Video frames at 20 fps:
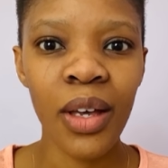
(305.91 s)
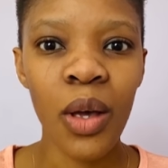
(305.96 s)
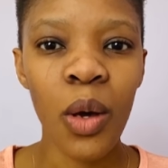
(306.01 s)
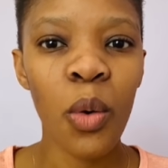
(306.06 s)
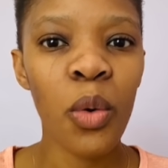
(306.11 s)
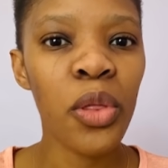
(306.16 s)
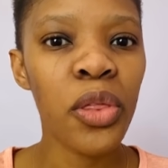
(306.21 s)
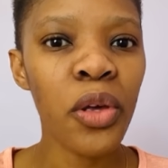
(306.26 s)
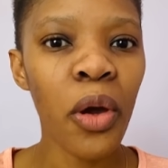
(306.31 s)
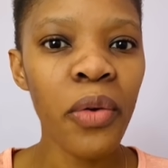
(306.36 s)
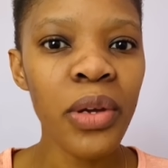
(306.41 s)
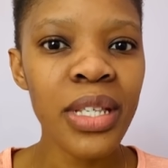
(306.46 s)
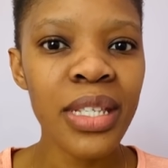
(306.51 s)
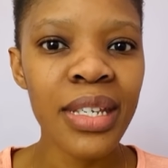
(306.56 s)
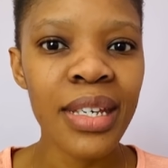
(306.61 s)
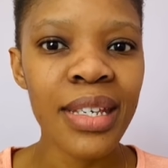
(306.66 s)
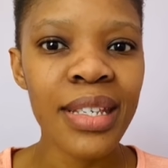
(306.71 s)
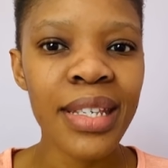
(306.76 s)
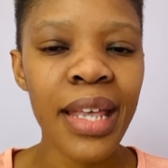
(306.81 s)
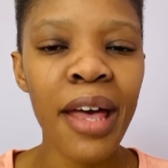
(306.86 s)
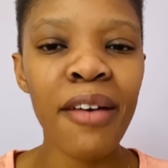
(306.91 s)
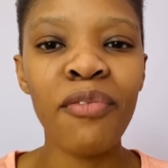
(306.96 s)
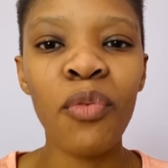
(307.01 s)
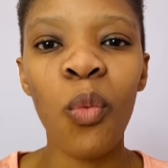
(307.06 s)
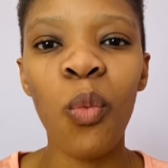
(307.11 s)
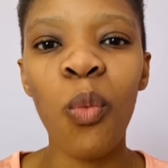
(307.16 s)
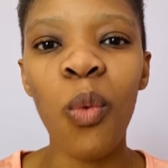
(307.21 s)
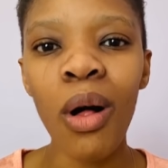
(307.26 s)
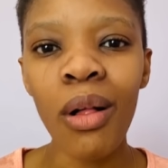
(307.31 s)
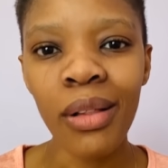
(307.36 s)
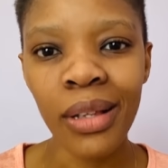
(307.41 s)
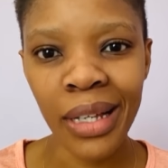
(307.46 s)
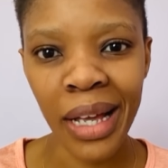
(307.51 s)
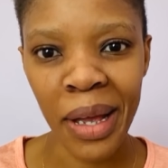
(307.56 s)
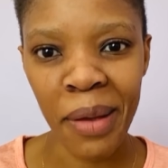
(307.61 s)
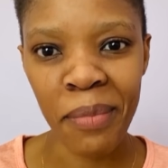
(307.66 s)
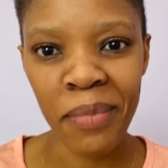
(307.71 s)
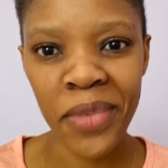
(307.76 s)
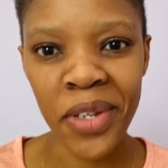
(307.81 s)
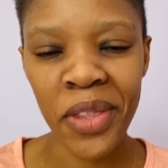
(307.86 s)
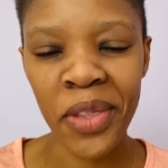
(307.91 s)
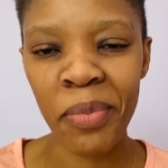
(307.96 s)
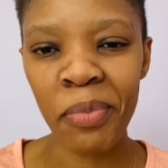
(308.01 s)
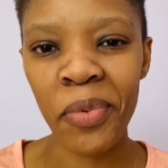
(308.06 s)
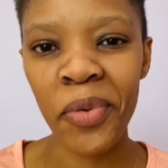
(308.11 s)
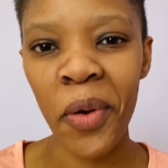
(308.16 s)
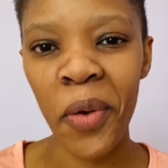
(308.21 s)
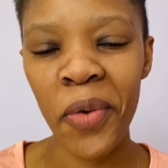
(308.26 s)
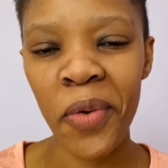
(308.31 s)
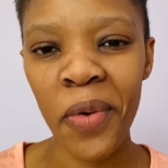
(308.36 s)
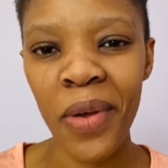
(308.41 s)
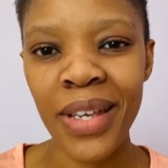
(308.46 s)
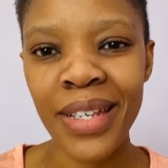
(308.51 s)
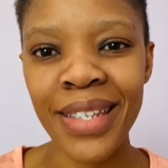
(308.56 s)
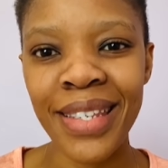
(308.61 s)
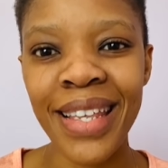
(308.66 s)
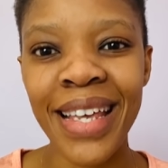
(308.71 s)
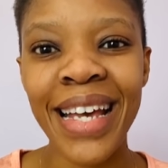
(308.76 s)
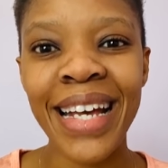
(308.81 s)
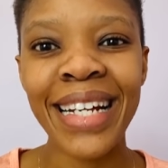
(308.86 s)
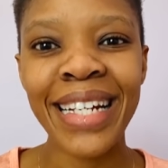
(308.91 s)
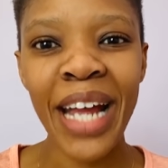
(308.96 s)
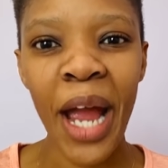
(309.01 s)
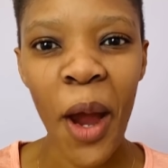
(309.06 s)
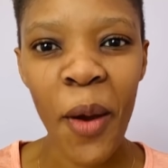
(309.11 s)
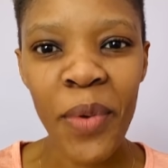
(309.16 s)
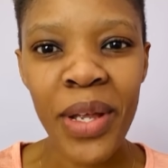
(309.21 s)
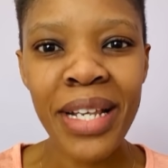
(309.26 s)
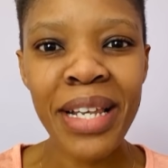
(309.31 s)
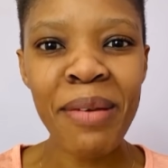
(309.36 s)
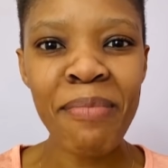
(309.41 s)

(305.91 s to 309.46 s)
Authorities have welcomed the progress currently